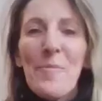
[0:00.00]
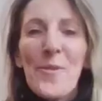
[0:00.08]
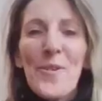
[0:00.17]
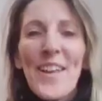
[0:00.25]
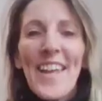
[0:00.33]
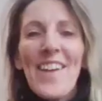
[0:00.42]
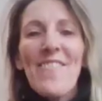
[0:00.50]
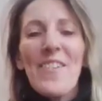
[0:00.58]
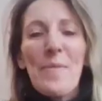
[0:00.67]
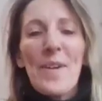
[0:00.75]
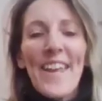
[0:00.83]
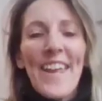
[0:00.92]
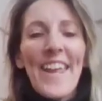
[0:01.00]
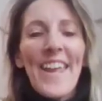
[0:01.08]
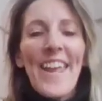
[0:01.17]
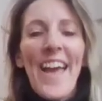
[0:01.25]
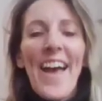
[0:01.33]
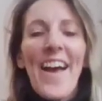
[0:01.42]
morning,
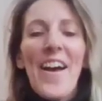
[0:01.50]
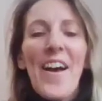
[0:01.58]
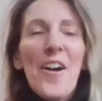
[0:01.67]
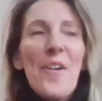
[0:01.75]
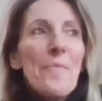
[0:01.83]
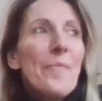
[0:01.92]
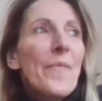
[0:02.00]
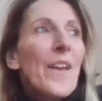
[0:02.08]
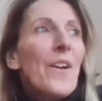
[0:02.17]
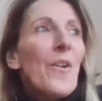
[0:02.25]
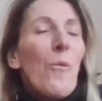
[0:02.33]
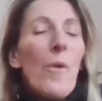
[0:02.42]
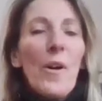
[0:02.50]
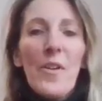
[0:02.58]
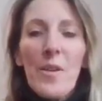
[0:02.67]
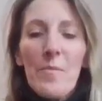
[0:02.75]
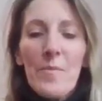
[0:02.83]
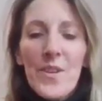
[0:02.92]
everybody.
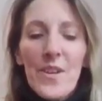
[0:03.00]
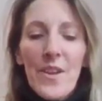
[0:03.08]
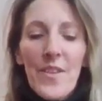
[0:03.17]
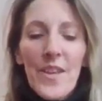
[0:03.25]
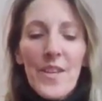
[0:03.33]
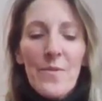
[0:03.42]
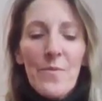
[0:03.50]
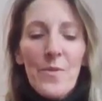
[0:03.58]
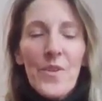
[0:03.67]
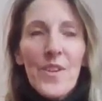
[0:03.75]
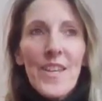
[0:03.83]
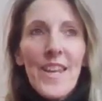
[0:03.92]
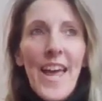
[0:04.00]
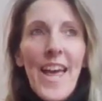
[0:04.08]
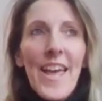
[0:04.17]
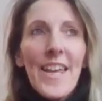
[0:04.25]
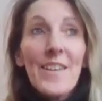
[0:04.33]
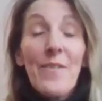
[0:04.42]
Welcome to this one
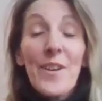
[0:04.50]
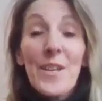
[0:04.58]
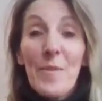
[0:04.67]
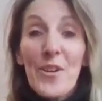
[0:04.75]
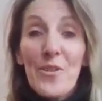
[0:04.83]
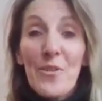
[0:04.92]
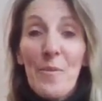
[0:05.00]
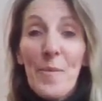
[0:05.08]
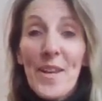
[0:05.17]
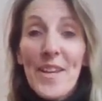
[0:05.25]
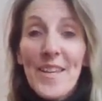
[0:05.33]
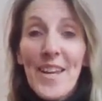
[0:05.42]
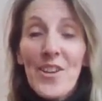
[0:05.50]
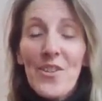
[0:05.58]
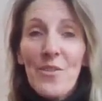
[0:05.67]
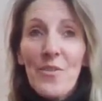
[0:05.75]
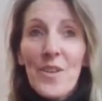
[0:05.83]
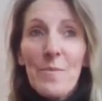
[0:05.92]
today. It's very special, our
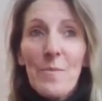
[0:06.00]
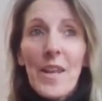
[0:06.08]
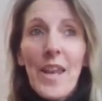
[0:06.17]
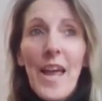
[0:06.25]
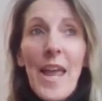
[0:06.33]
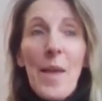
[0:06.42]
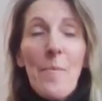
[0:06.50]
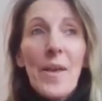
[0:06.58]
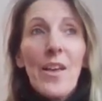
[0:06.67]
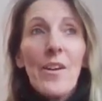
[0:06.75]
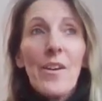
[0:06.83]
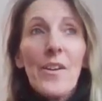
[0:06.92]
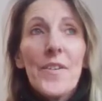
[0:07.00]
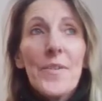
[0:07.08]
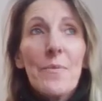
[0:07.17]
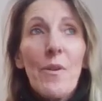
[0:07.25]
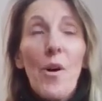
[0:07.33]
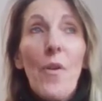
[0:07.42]
meditation on this Monday, because
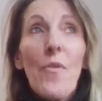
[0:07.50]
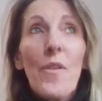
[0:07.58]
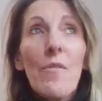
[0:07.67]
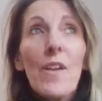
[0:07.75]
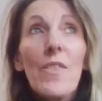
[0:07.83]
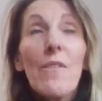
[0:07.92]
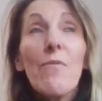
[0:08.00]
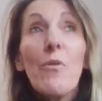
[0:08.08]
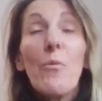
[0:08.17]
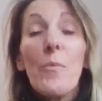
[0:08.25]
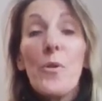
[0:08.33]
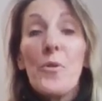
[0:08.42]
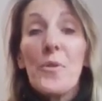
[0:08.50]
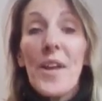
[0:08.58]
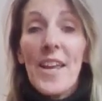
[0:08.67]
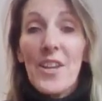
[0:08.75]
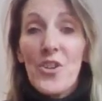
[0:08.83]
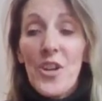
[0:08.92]
we're in the full moon
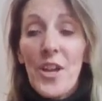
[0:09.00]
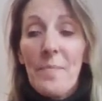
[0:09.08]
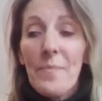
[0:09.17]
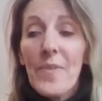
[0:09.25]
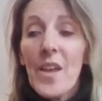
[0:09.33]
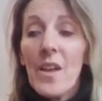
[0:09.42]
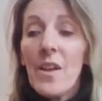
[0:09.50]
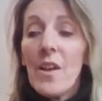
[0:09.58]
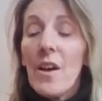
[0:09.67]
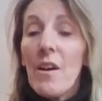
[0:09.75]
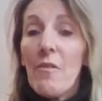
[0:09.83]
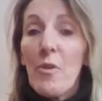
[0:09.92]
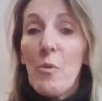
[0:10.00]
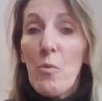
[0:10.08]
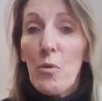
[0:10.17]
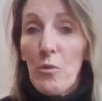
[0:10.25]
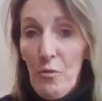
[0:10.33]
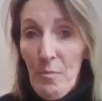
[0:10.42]
energy of the
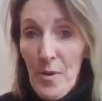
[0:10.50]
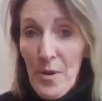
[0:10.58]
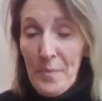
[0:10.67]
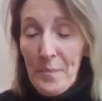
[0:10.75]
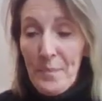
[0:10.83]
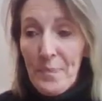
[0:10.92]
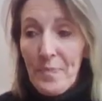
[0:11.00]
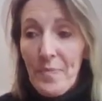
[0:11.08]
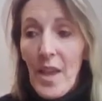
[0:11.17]
wolf moon.